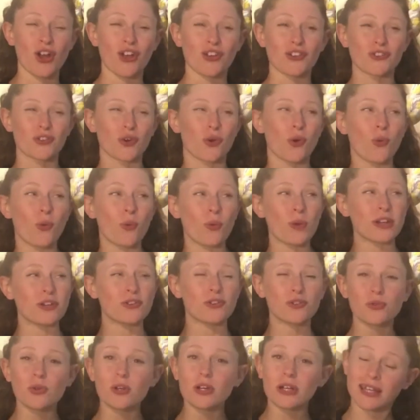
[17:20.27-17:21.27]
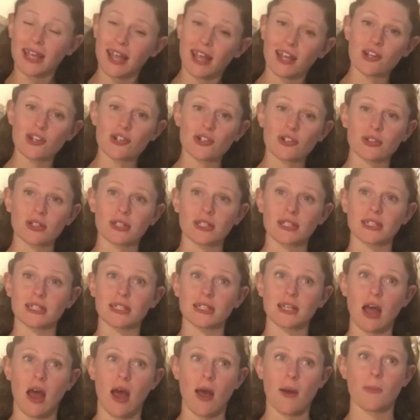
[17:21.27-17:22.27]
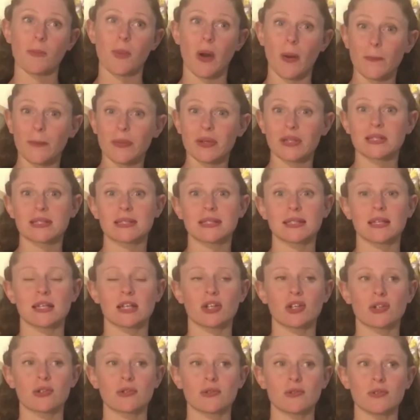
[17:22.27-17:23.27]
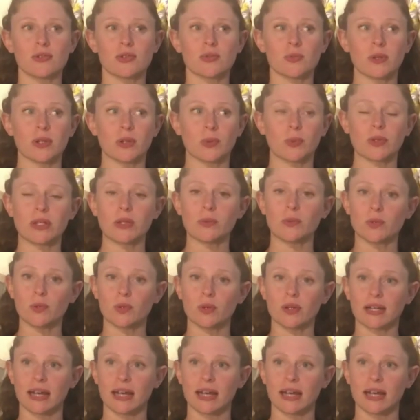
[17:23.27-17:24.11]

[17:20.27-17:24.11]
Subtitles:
So we do occasionally bump into issues where we will